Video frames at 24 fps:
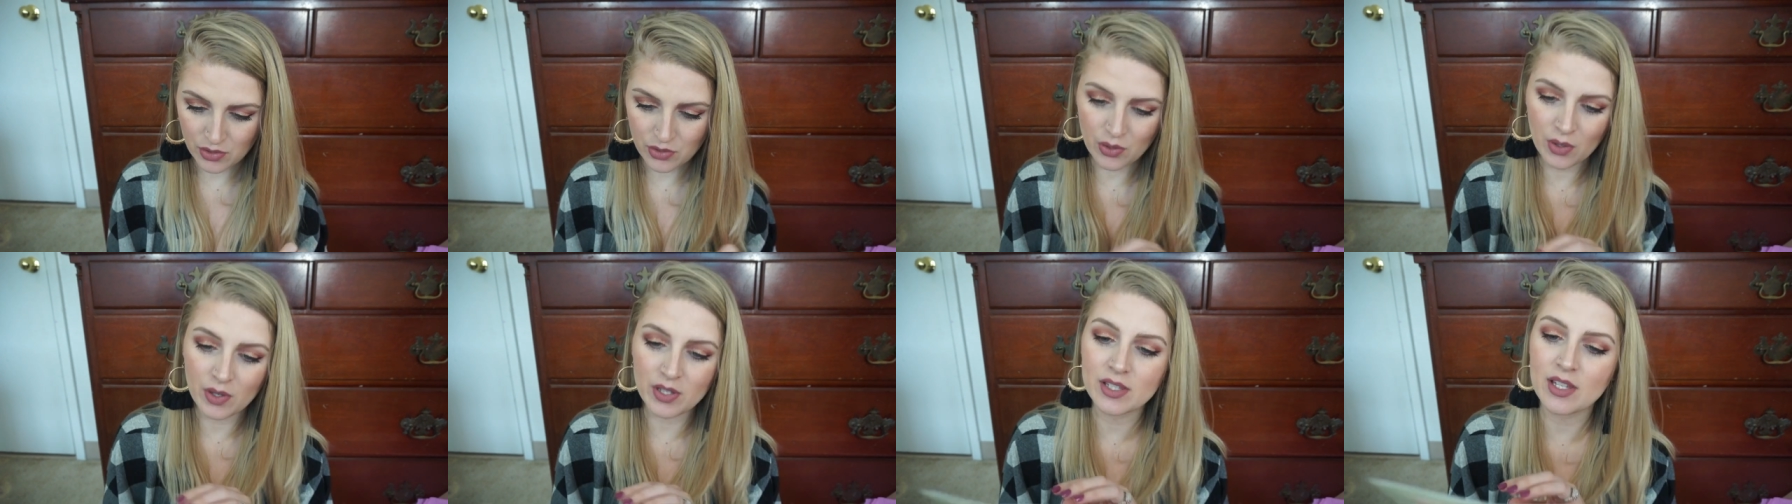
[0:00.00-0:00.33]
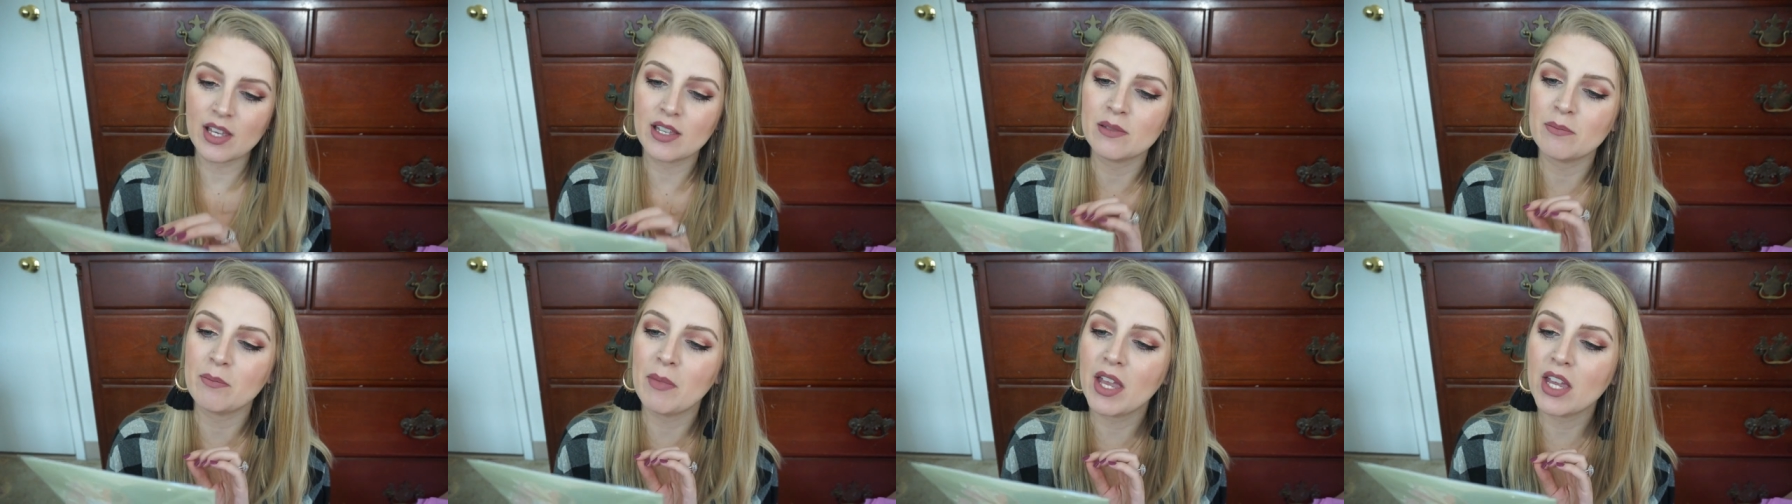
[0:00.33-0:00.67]
So it
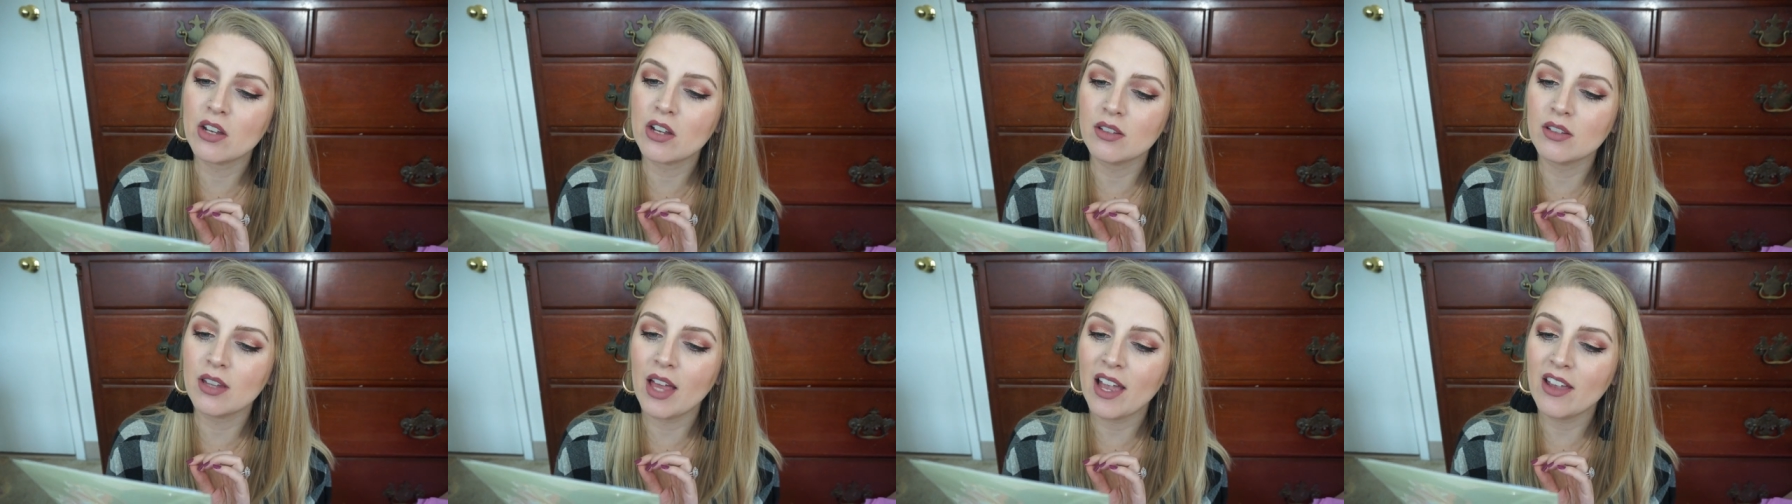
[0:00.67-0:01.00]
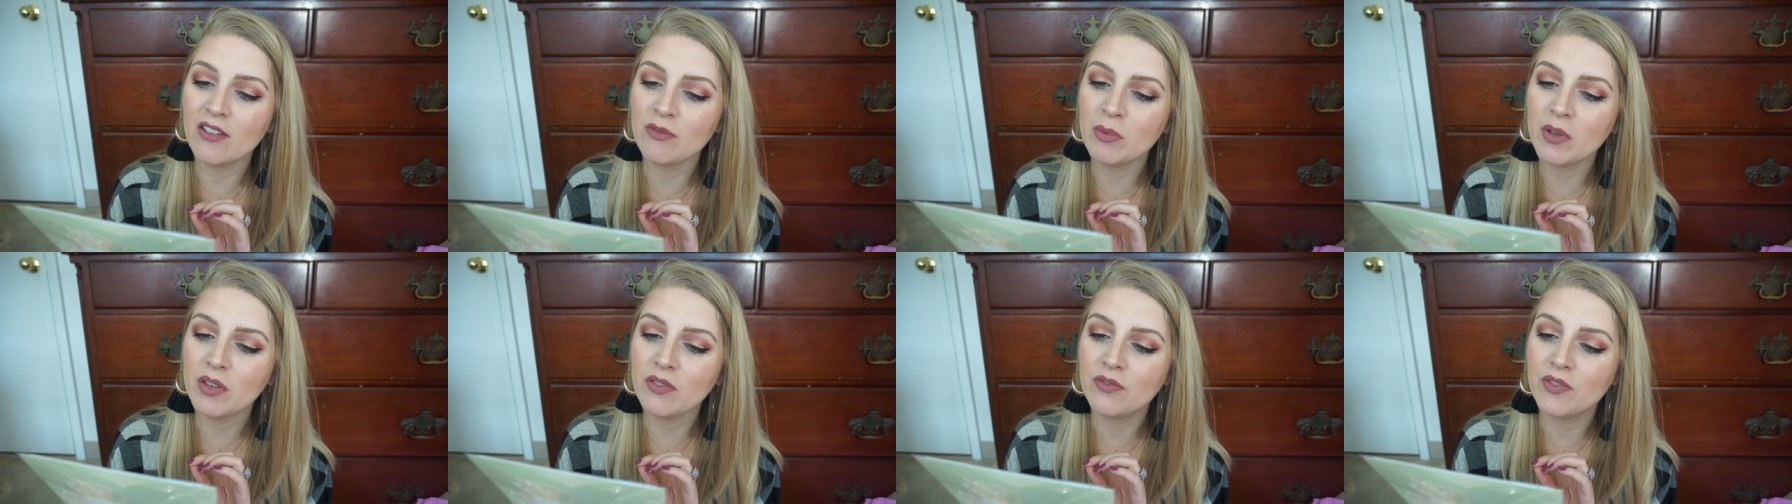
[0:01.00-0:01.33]
says, "May your
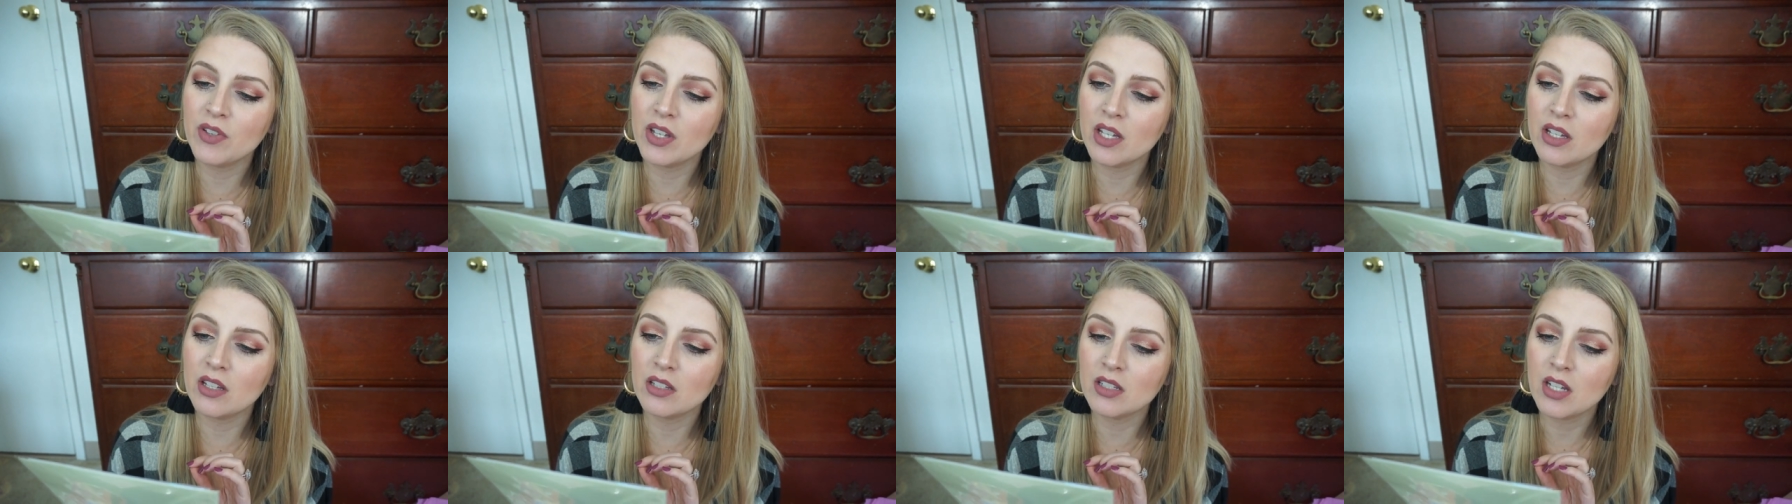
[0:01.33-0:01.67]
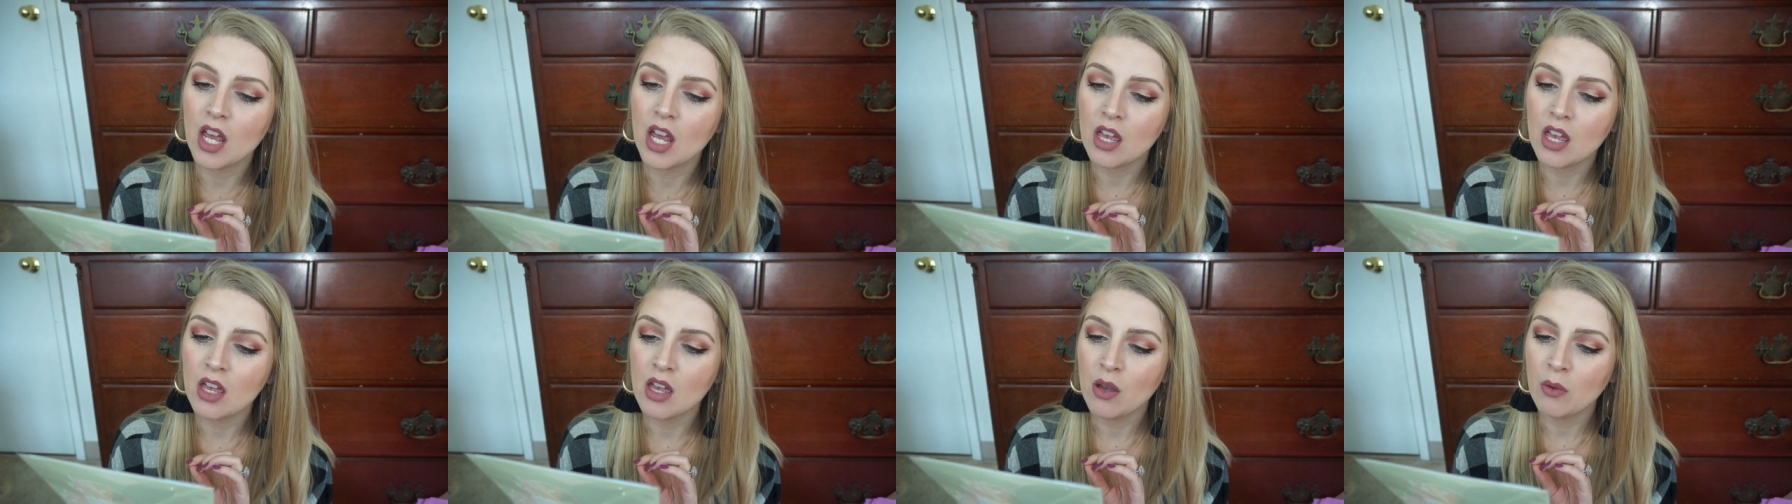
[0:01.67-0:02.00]
life be filled
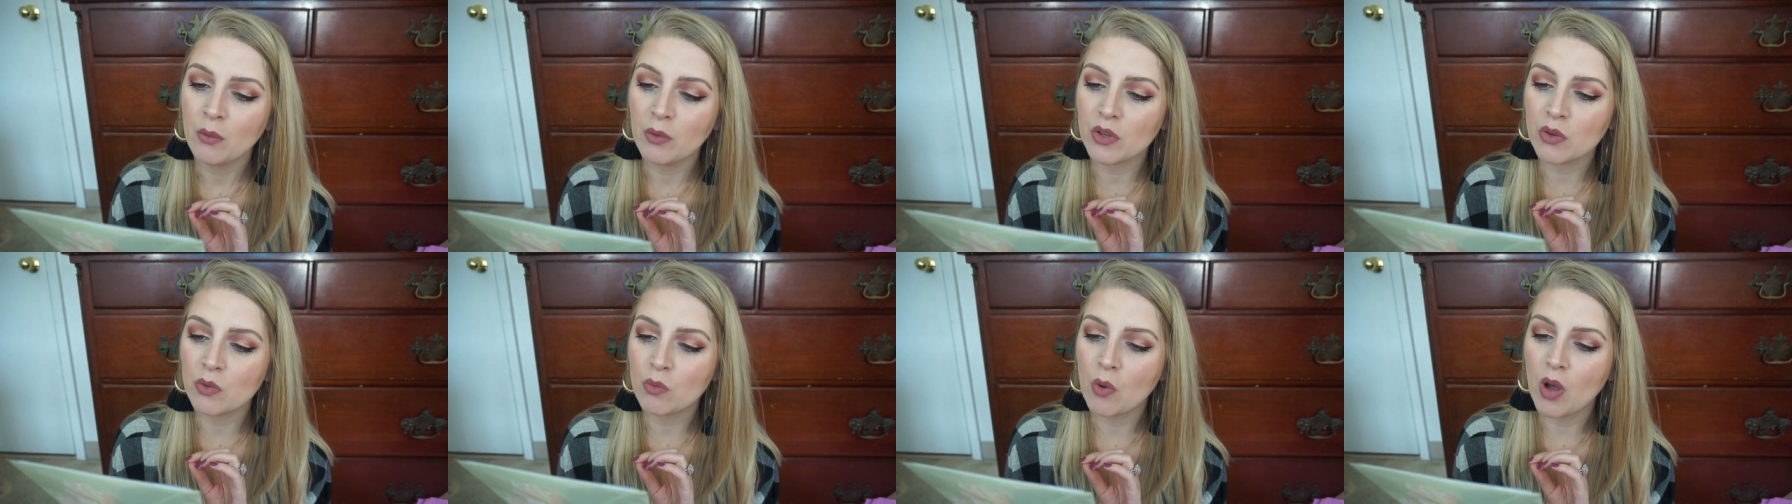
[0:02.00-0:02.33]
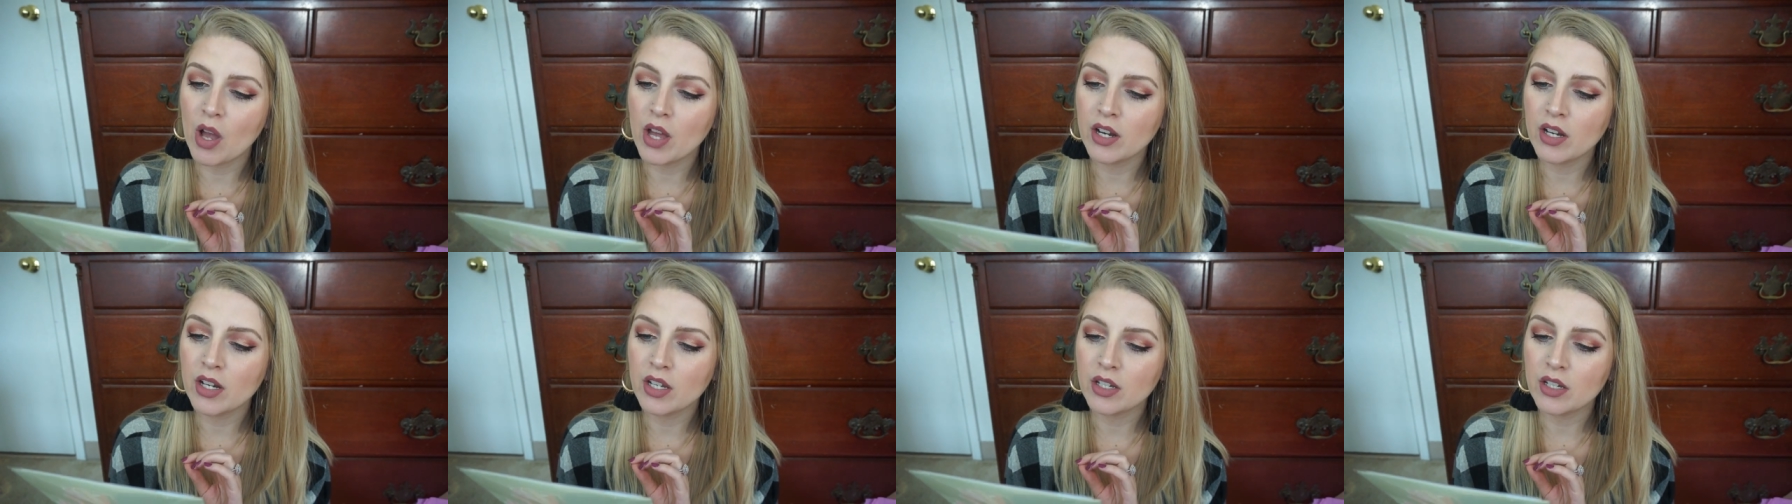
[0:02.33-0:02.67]
with
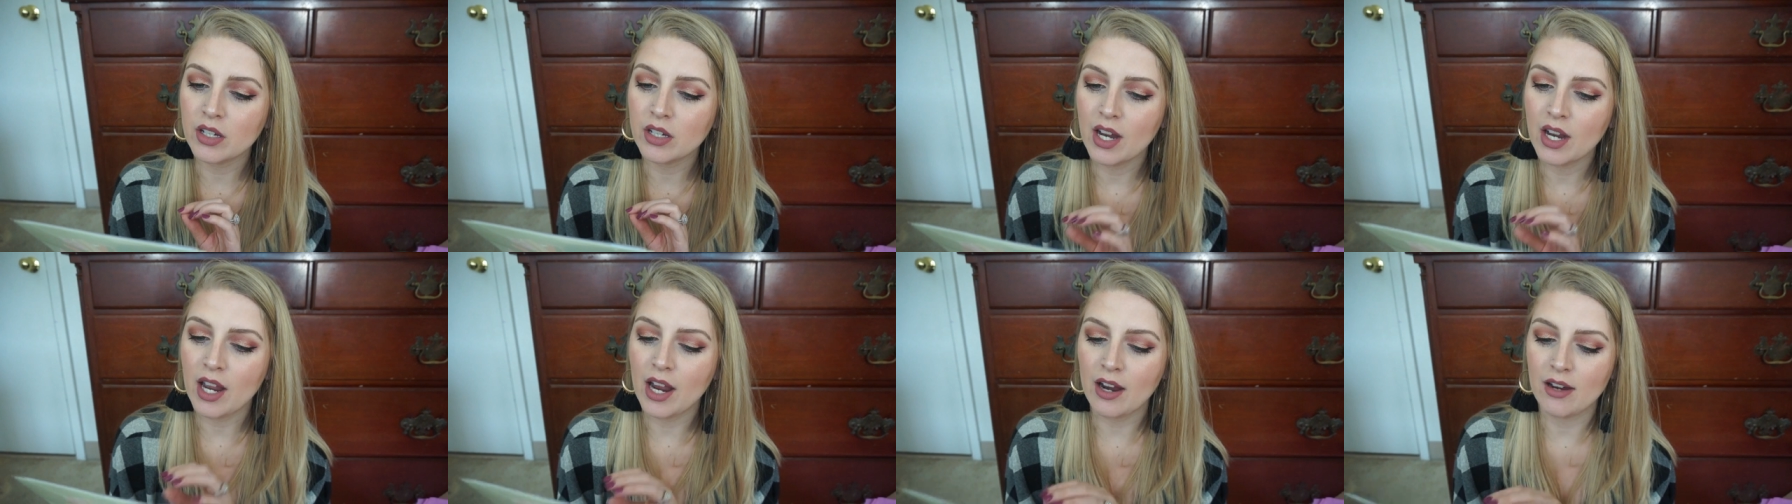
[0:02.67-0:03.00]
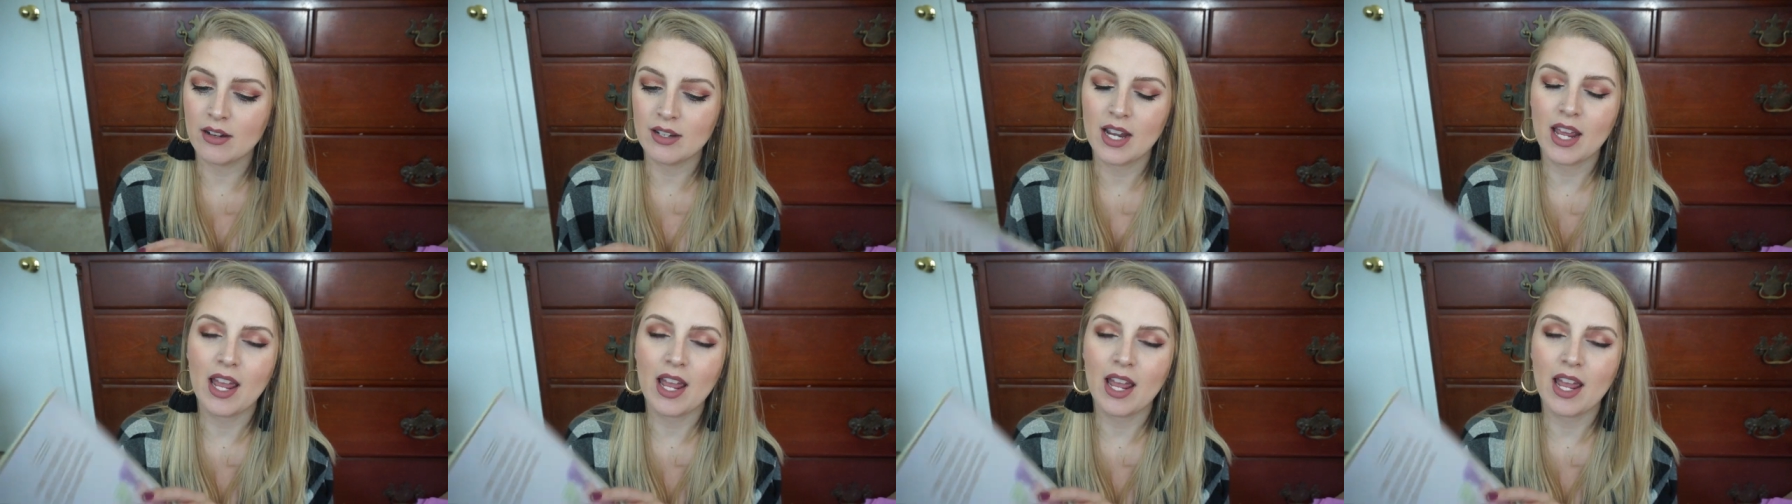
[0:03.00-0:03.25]
one good hair day